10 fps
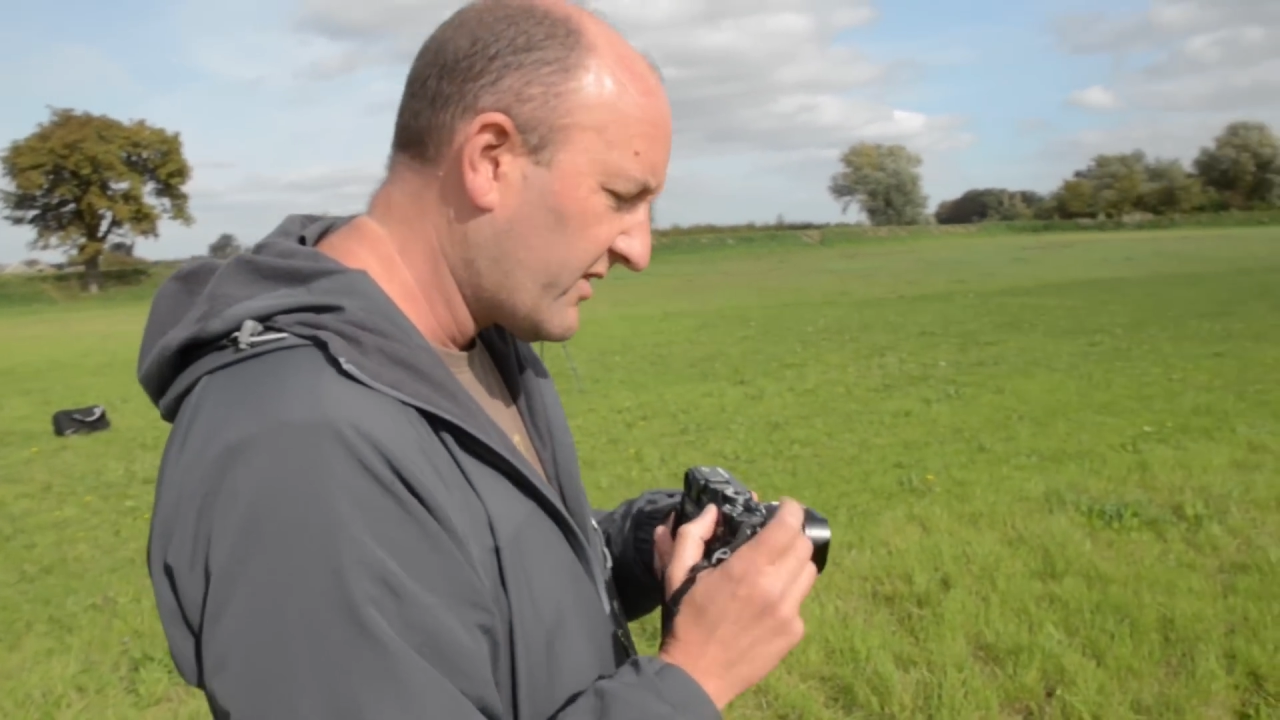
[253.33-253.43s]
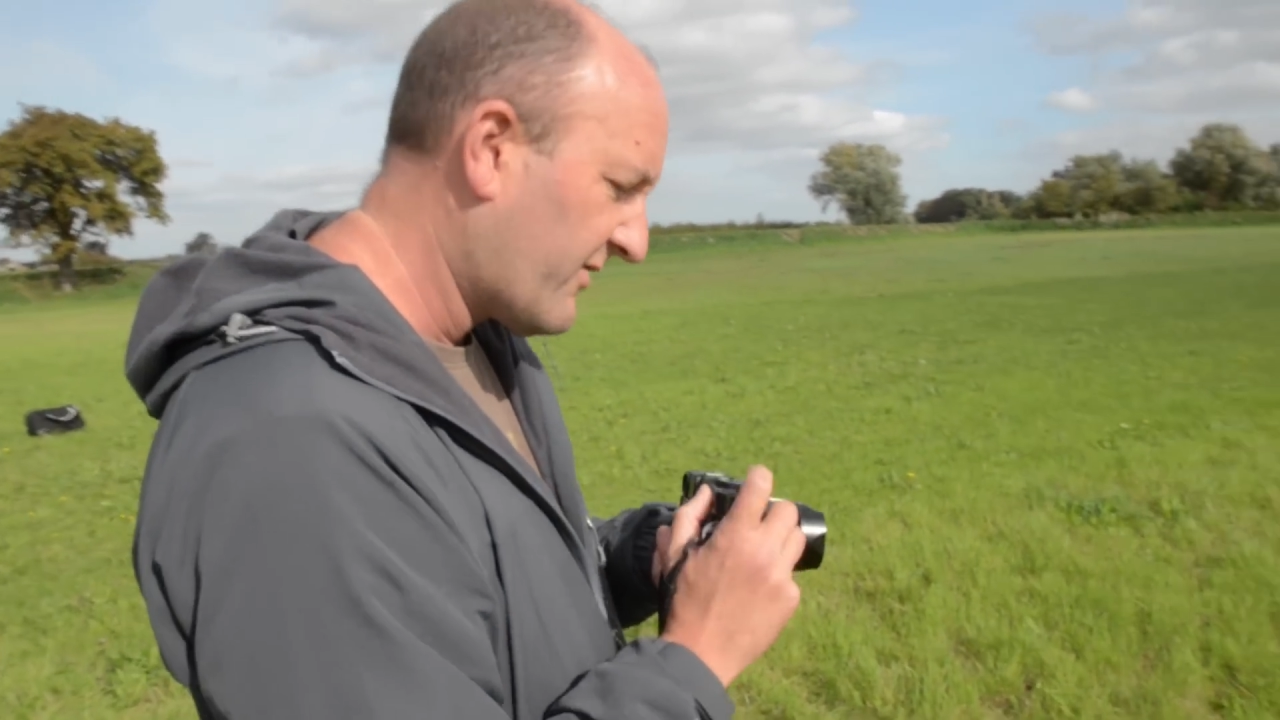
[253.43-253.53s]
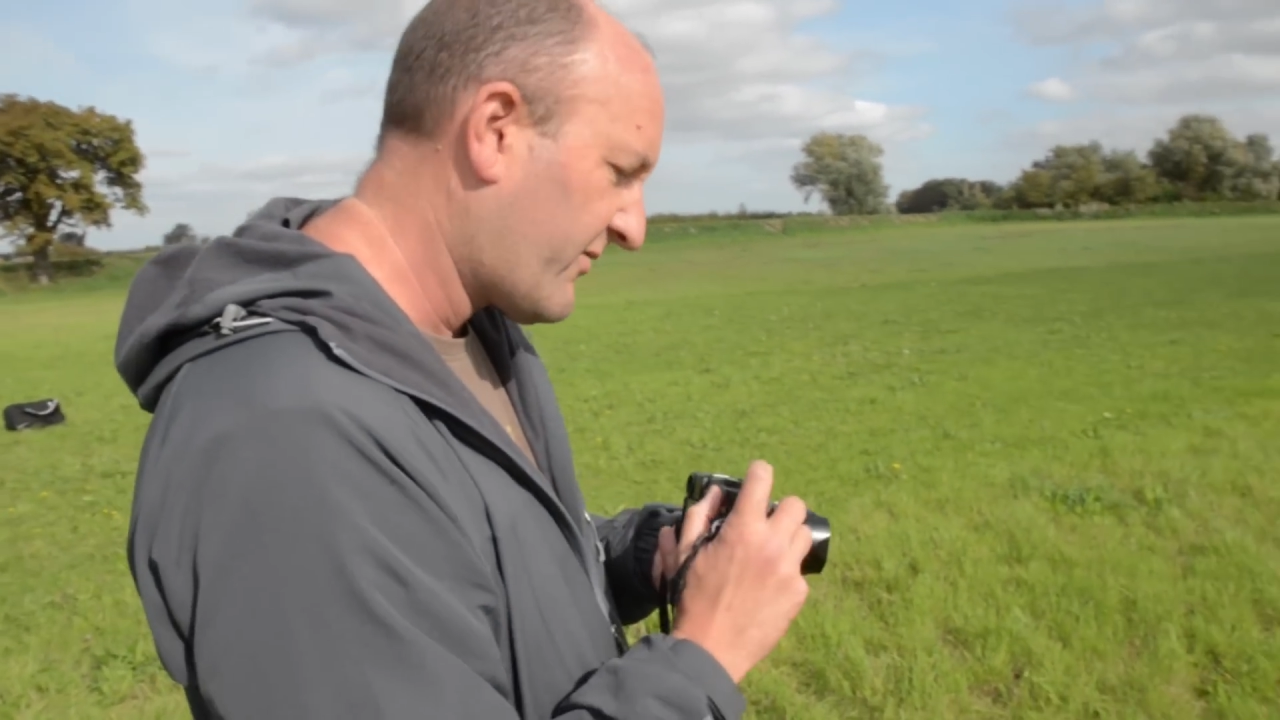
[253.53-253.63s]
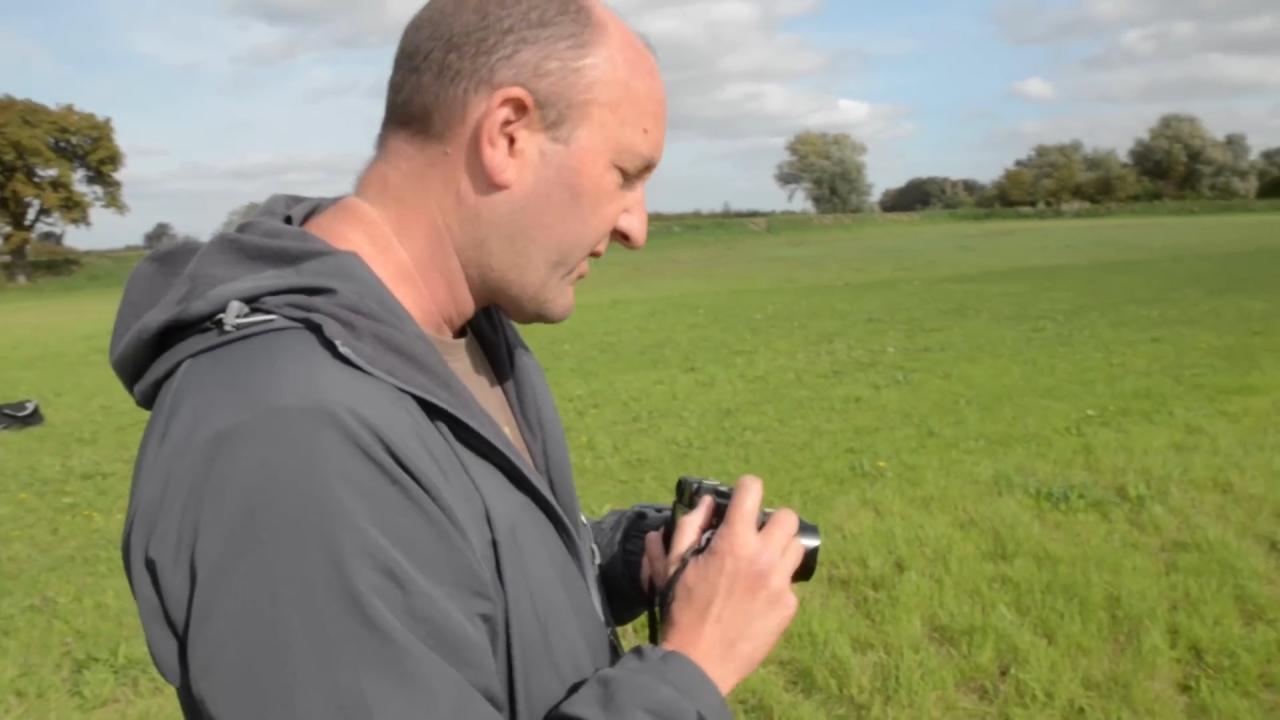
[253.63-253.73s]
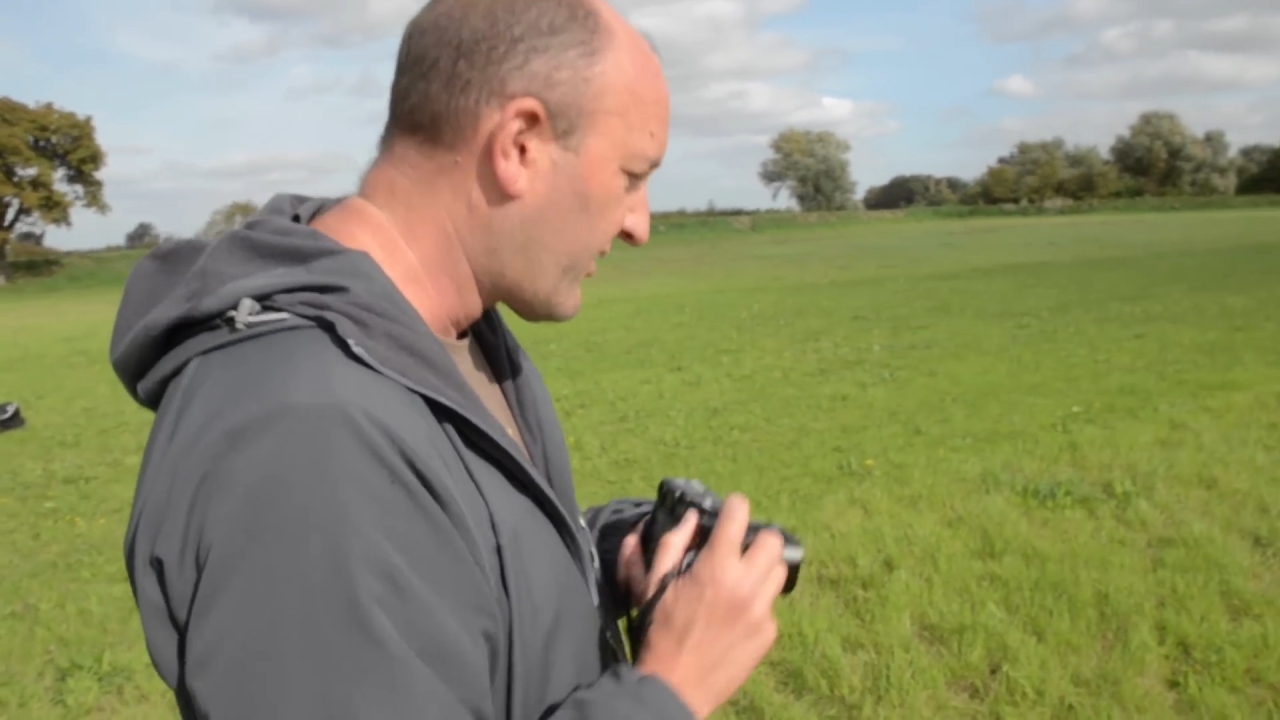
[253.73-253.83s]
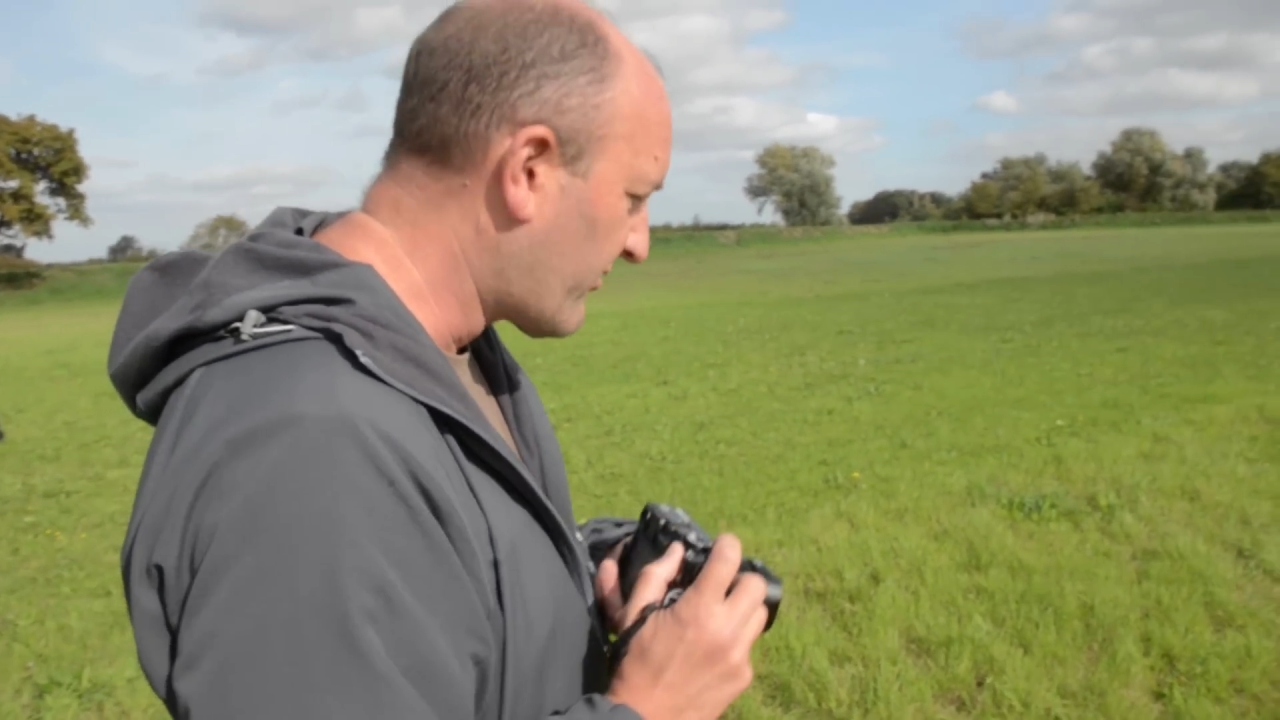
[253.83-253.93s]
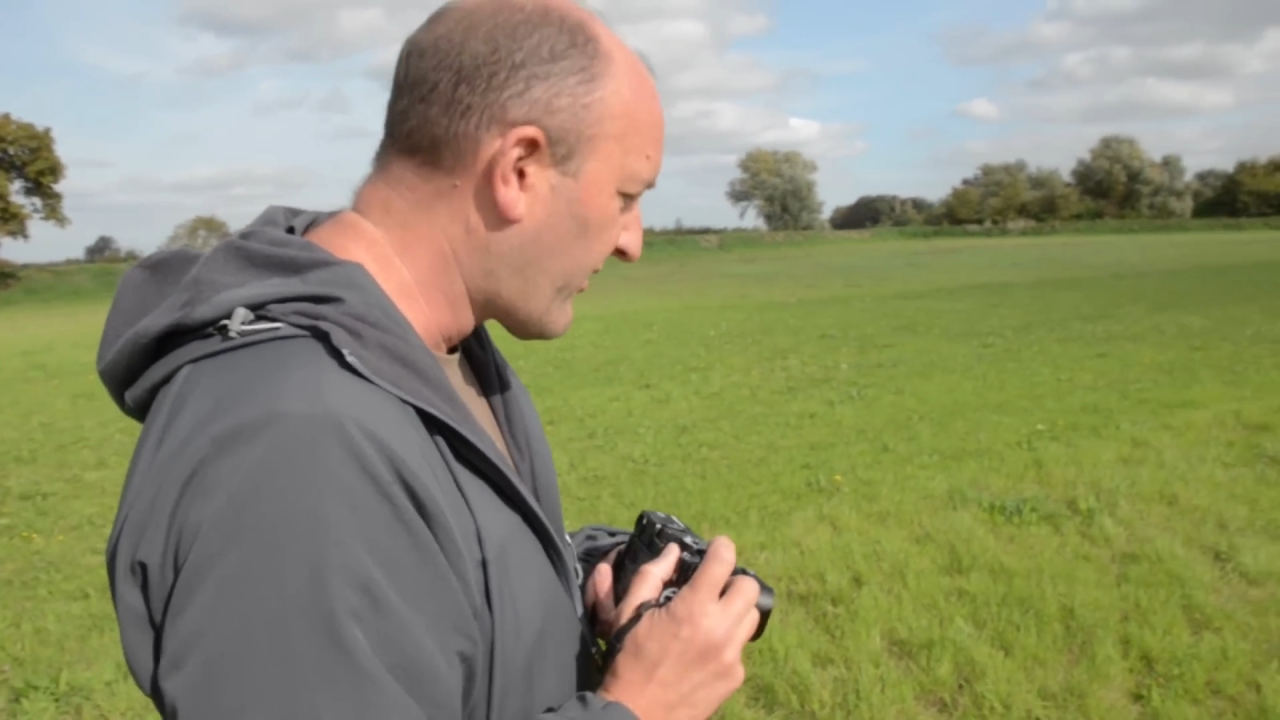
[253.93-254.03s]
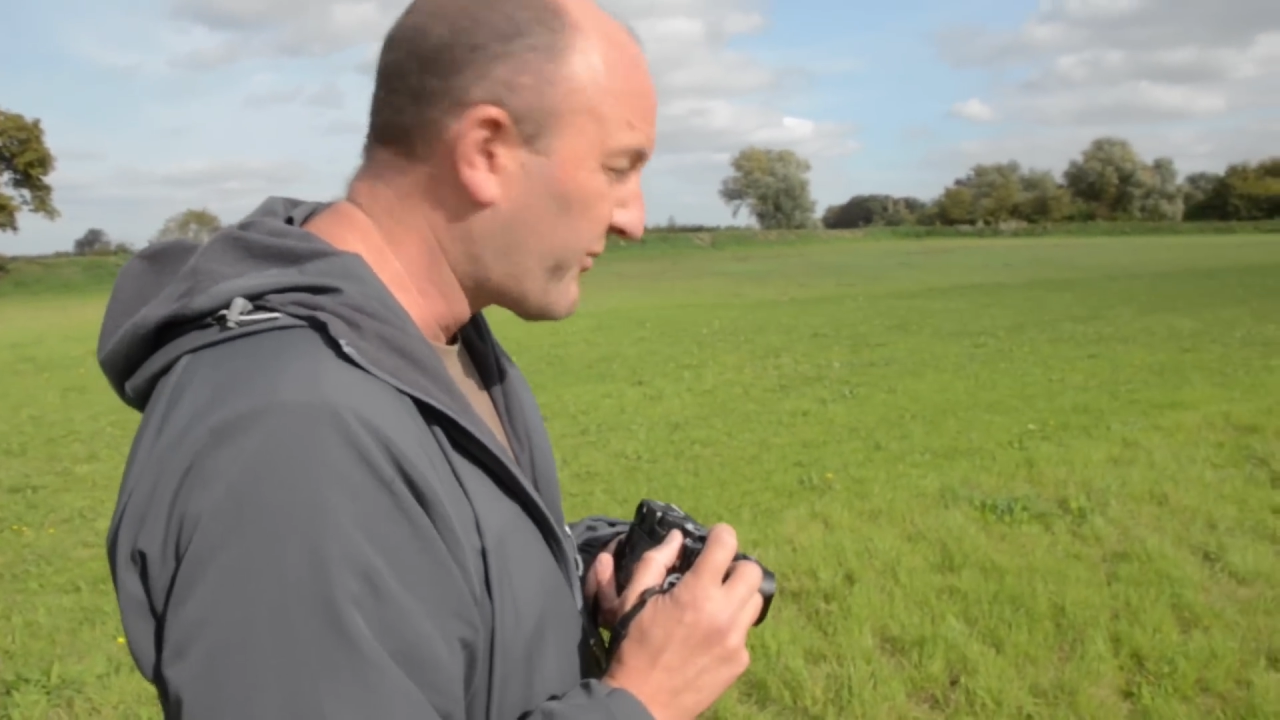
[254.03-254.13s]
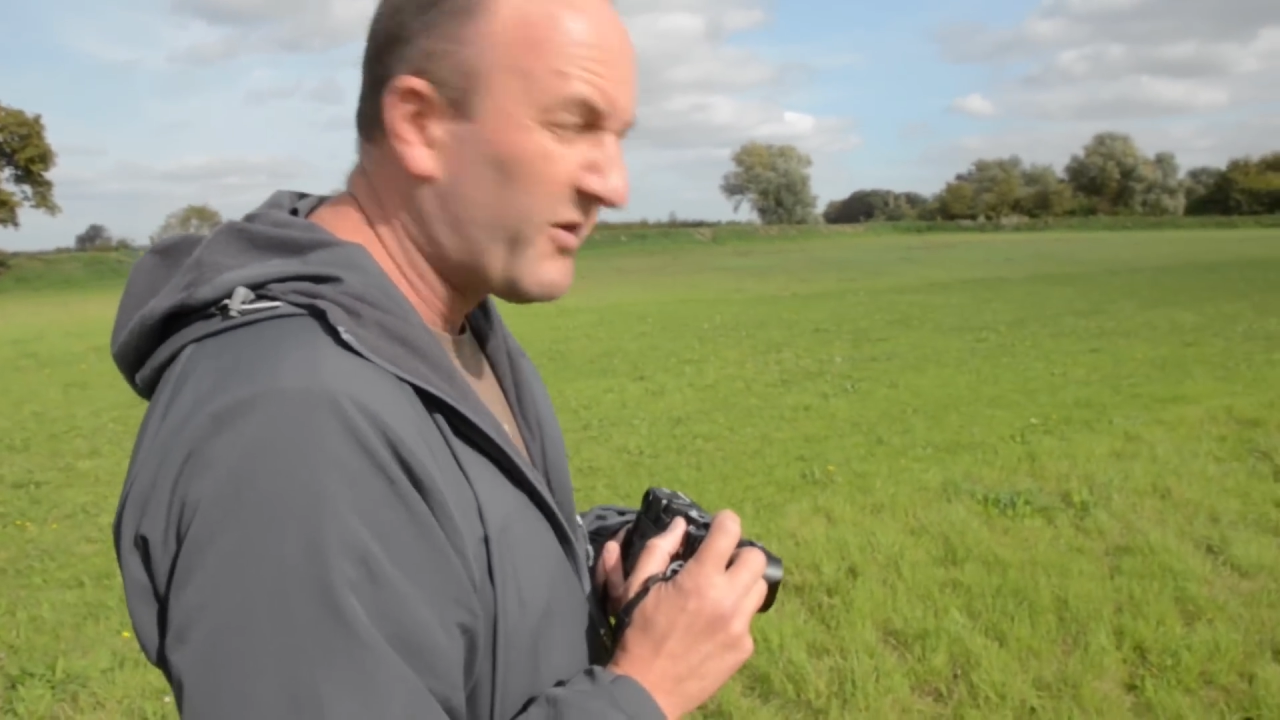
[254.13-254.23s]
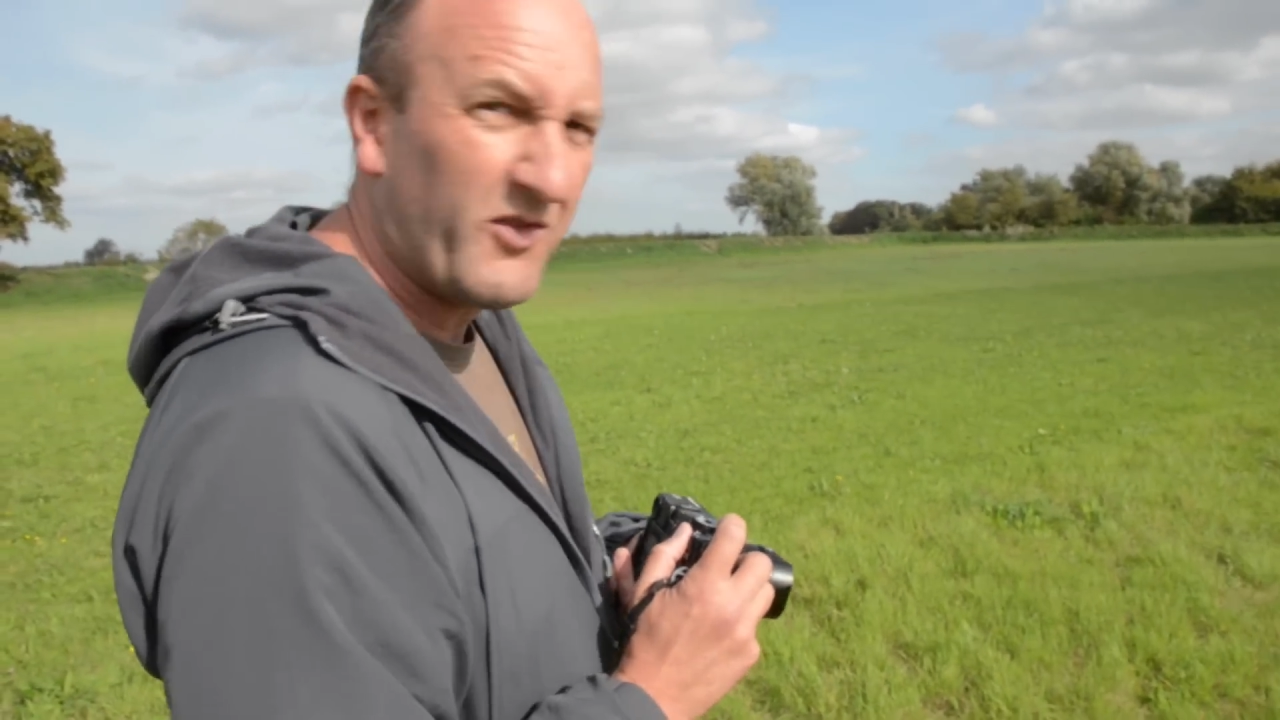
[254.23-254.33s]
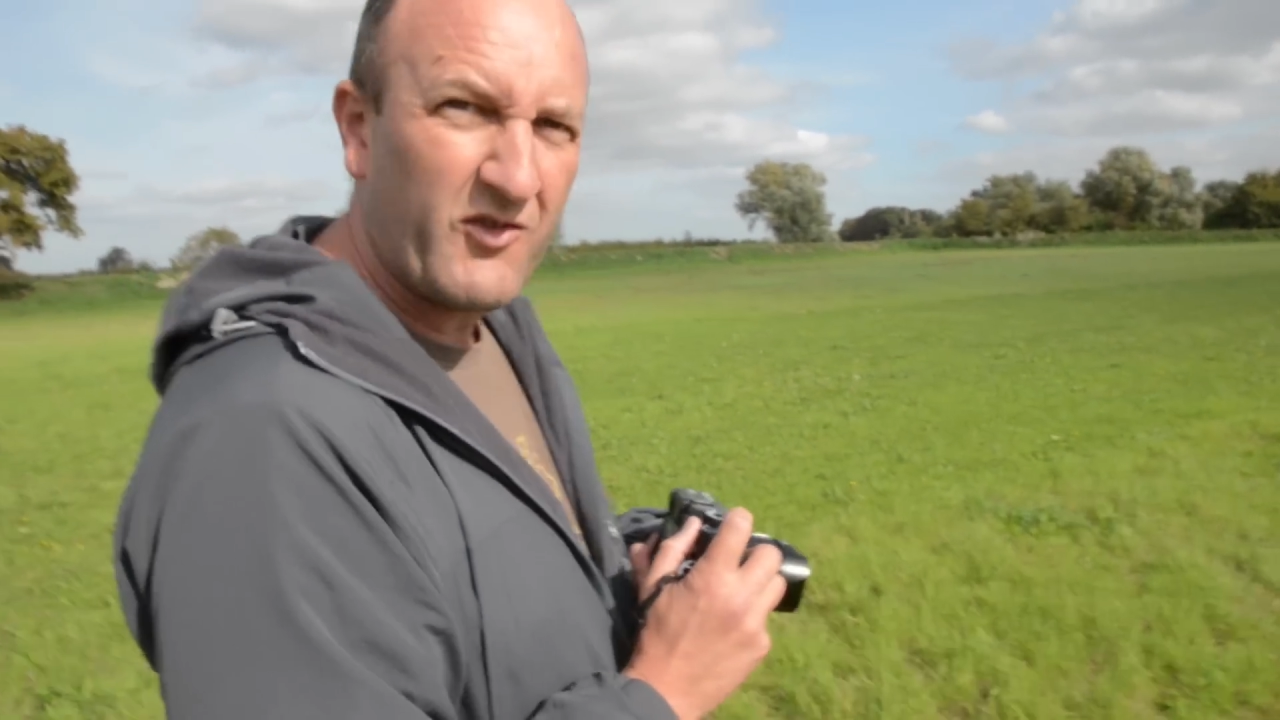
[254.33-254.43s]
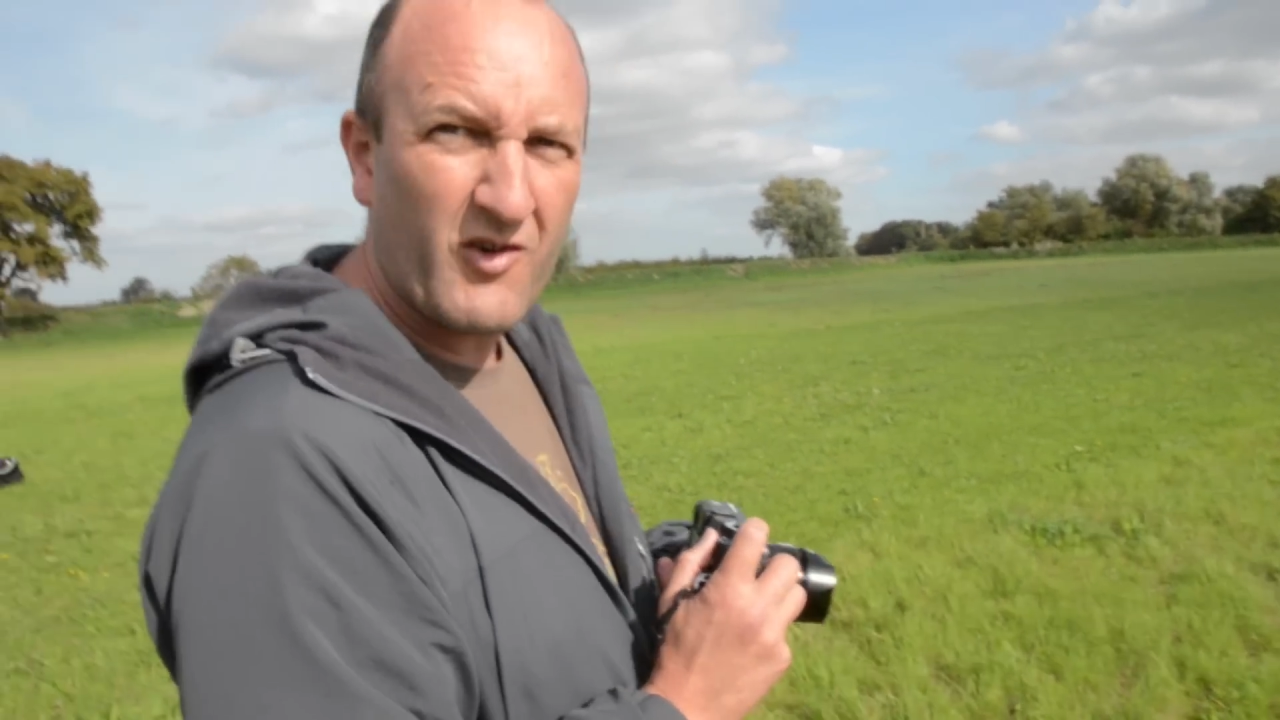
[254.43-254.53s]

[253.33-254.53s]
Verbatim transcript: and you think, oh, I've missed the